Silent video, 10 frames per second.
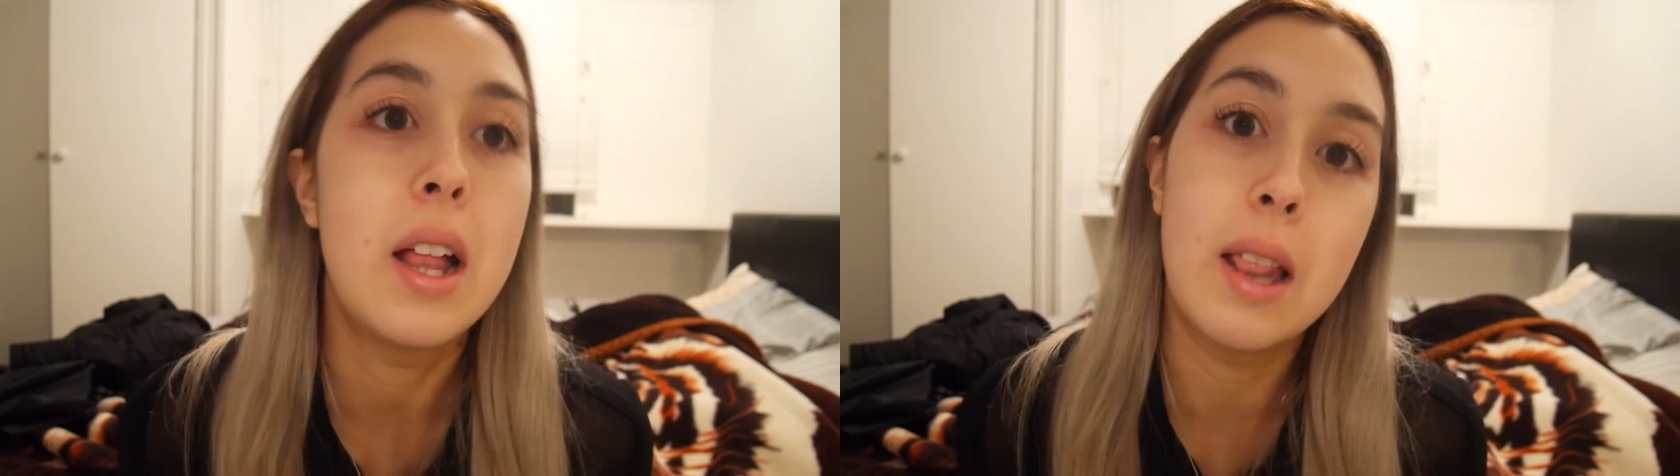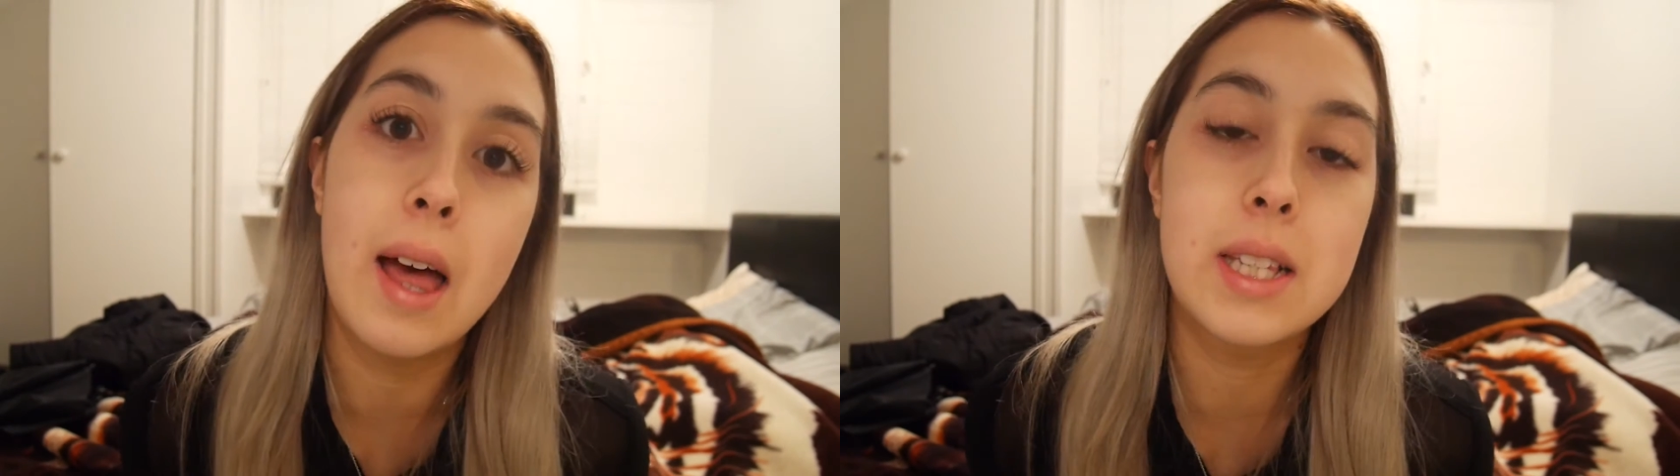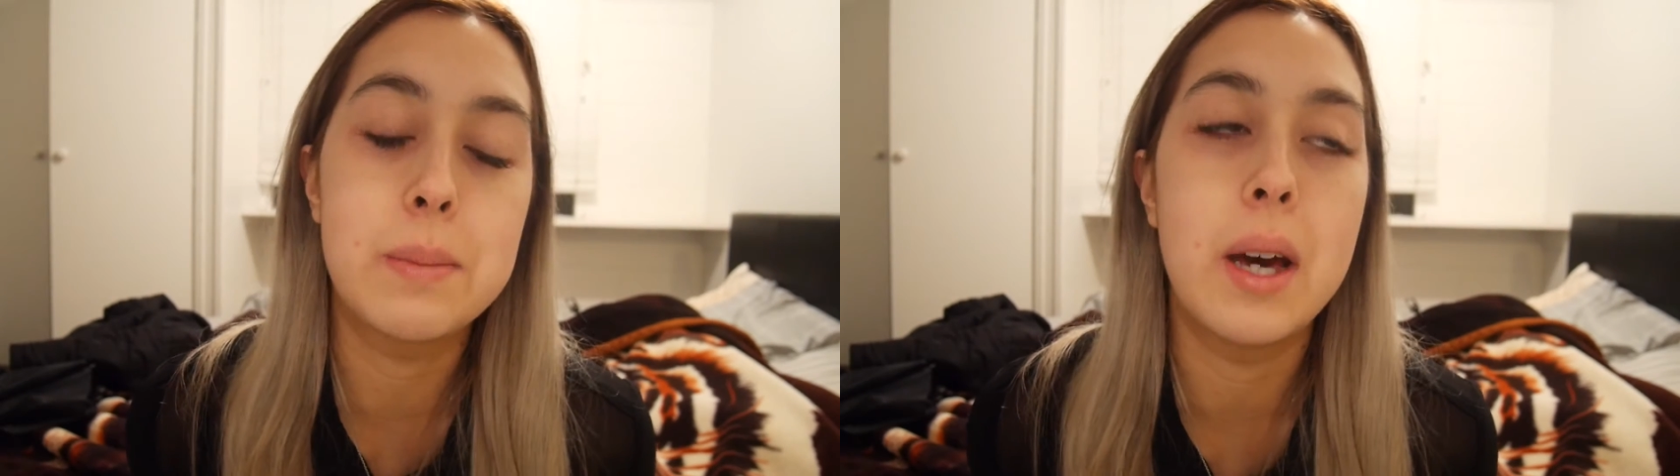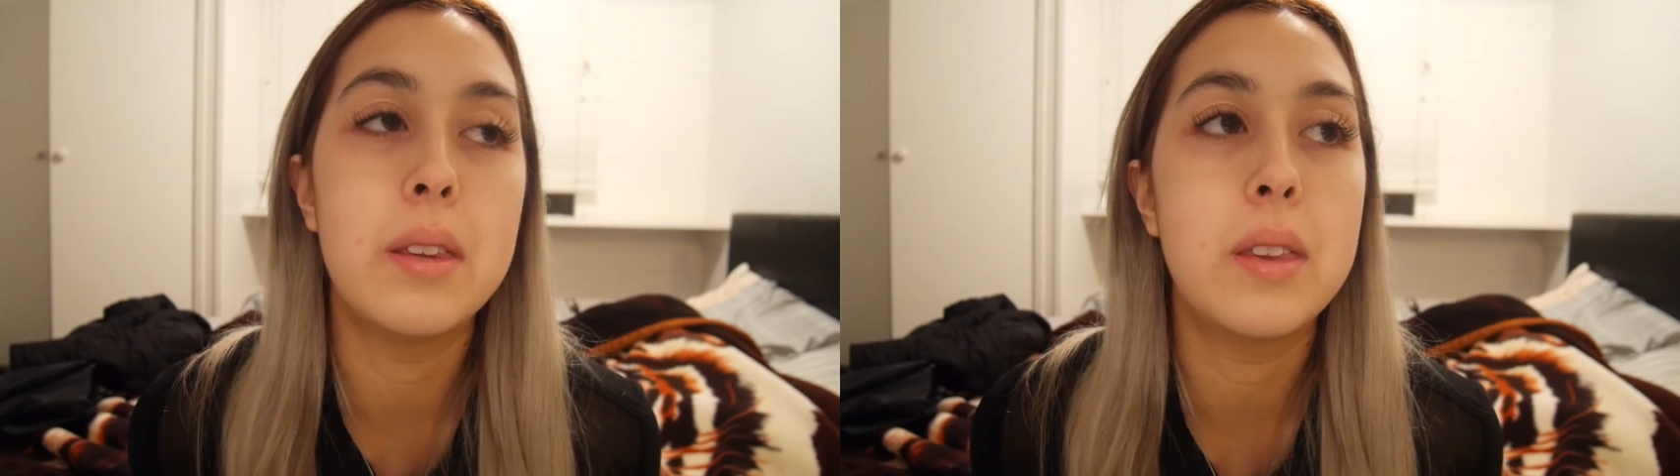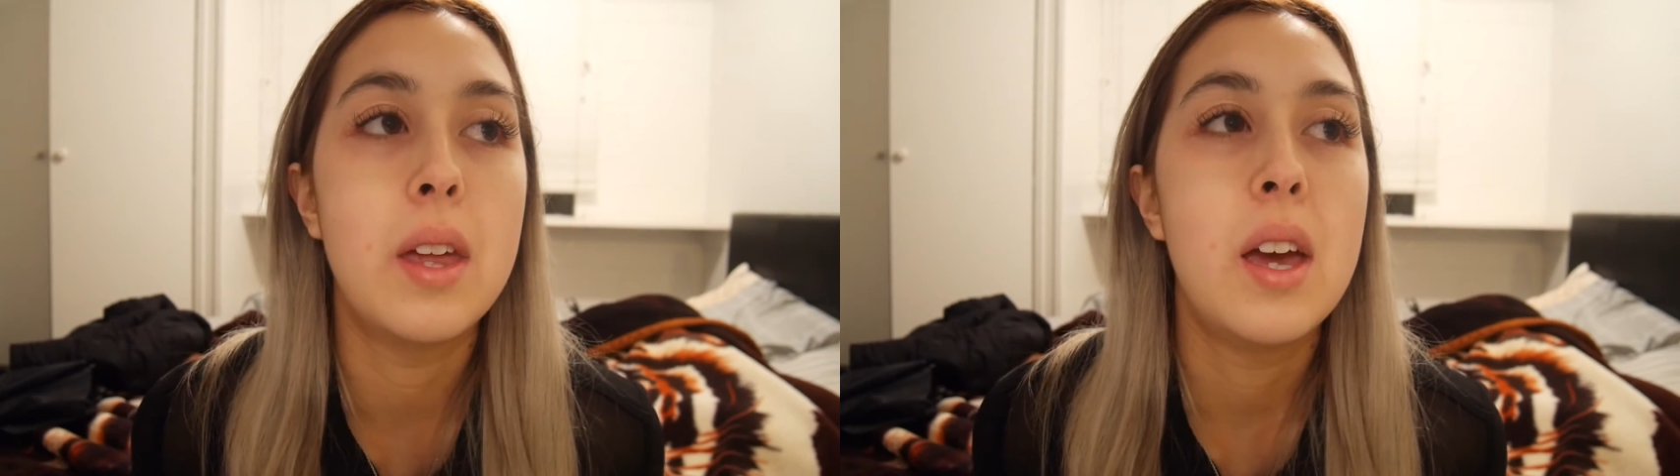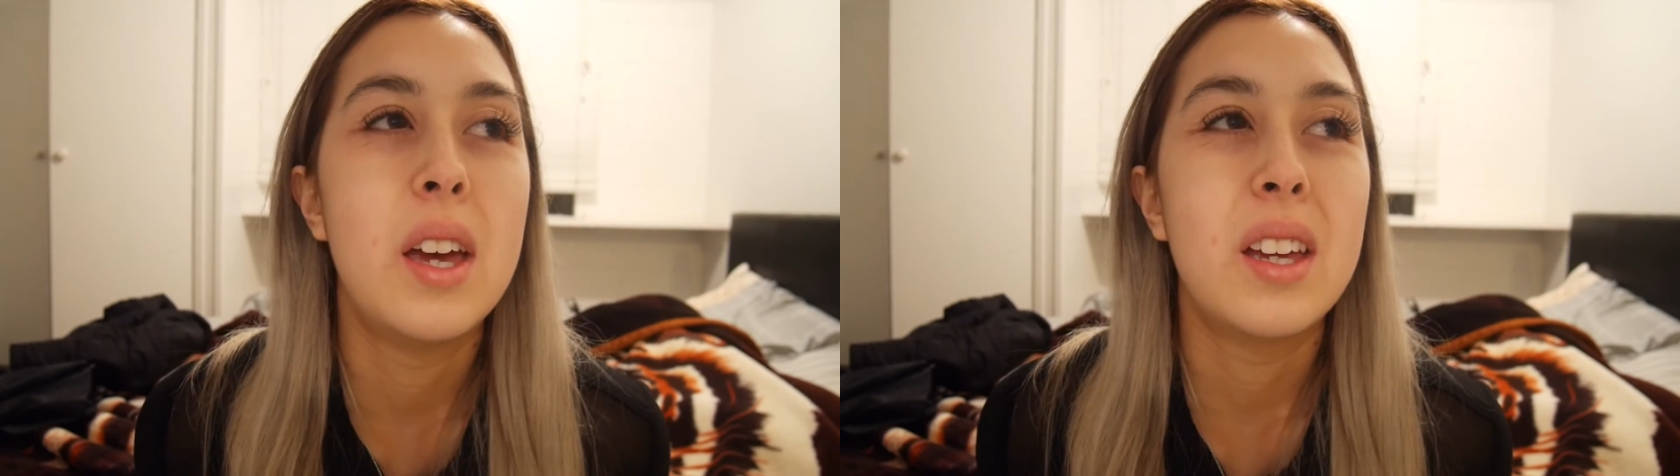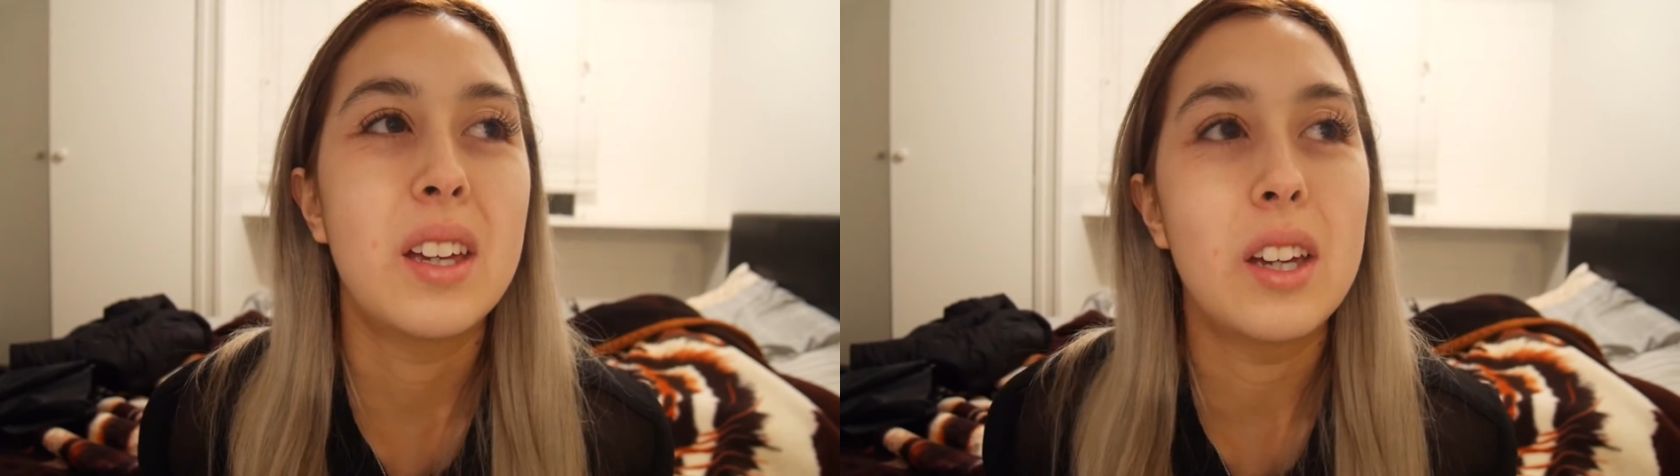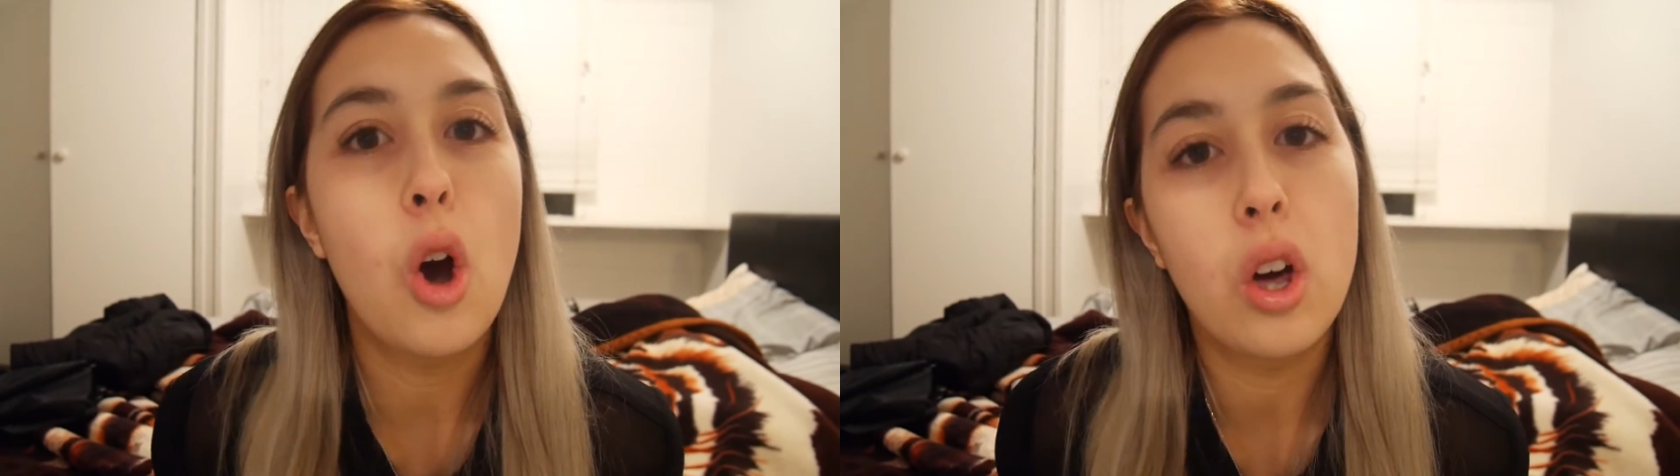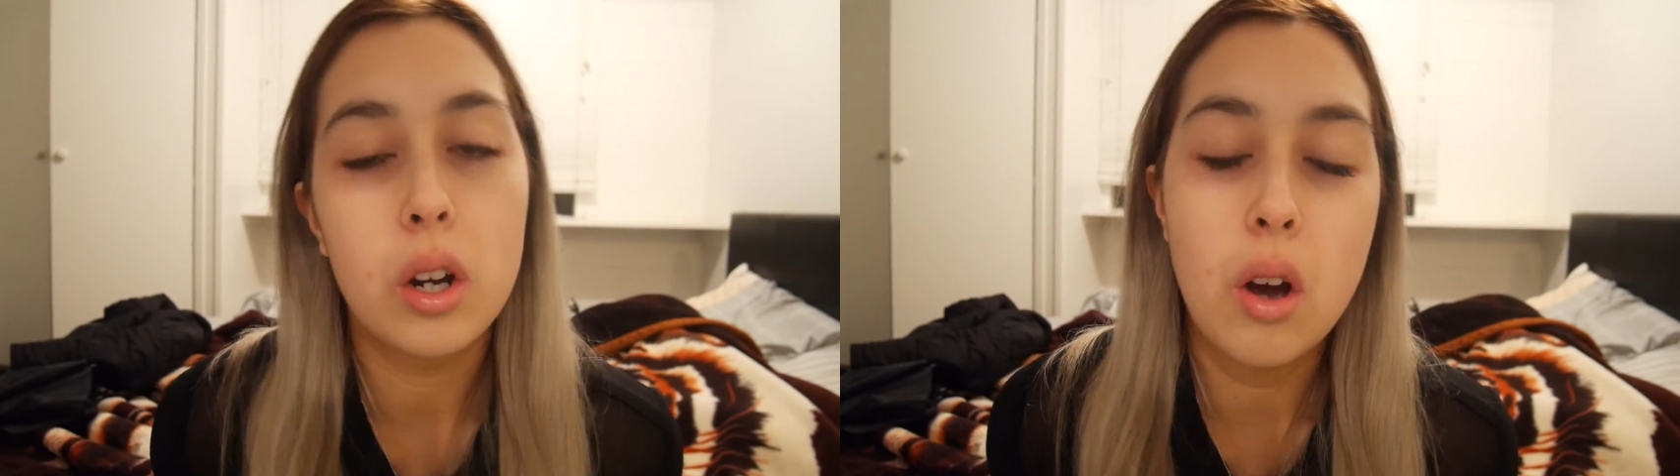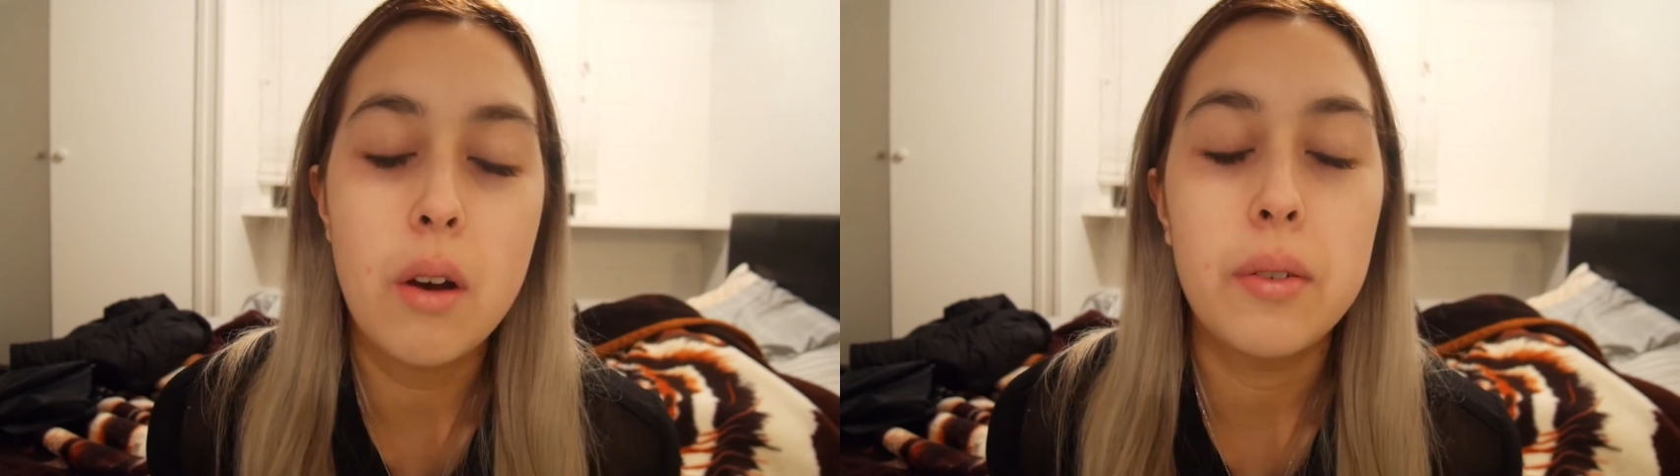last month, on
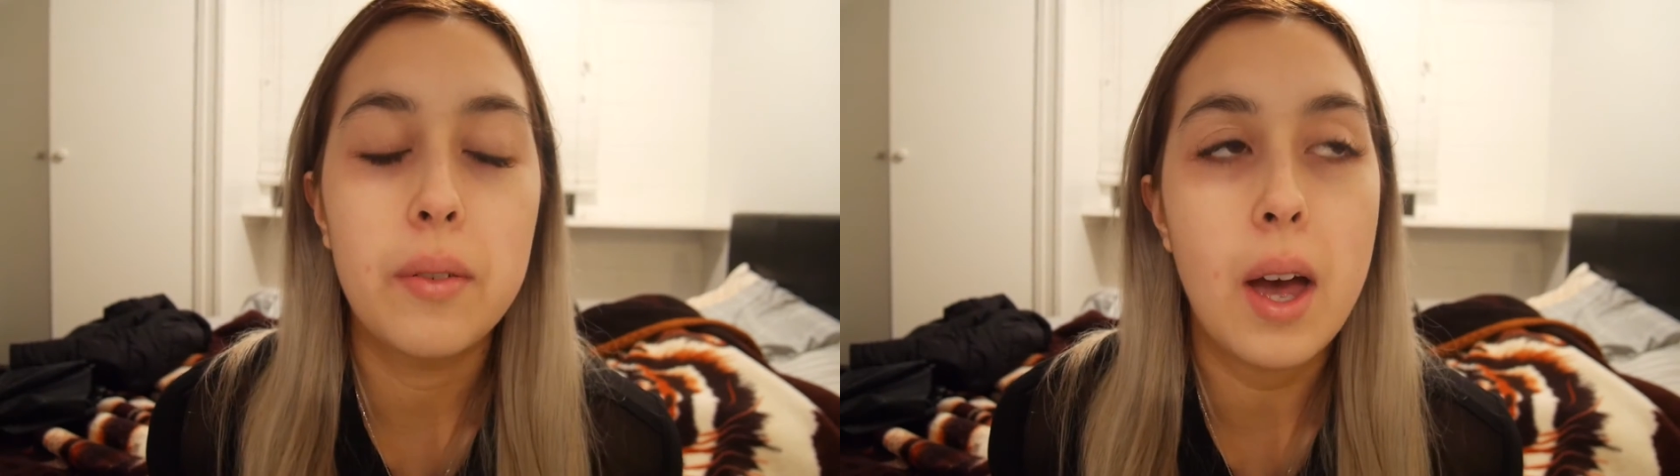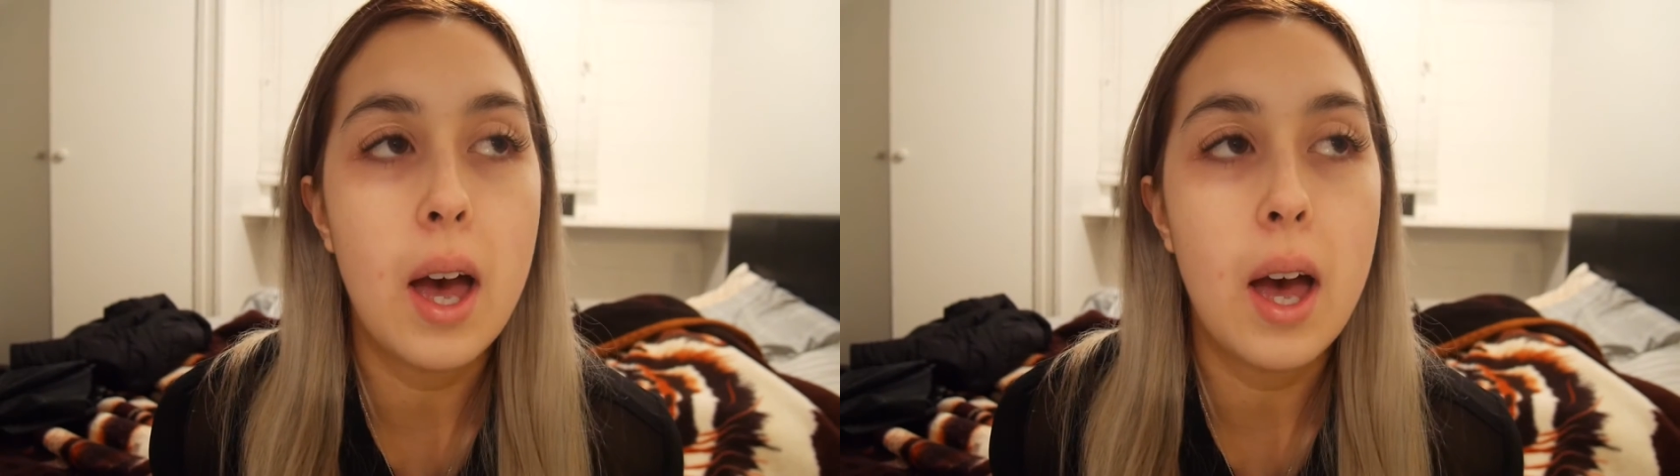and off,